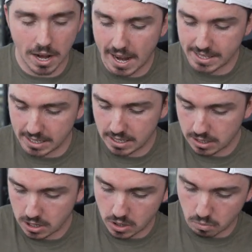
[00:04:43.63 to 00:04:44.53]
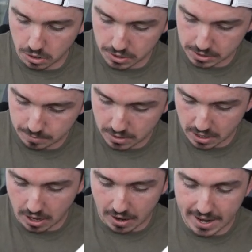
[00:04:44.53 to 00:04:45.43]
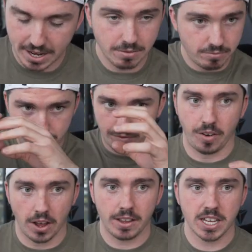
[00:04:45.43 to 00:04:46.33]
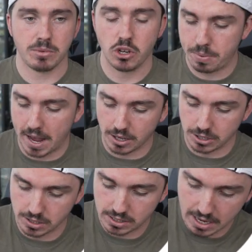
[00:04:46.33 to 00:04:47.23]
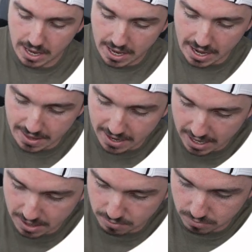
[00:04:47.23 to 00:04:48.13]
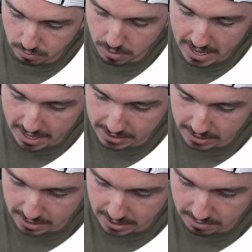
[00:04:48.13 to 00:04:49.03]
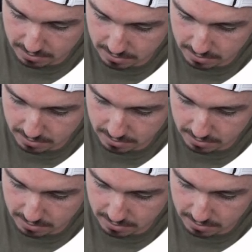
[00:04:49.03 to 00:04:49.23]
did was I finalized my new packages, and then I went out to the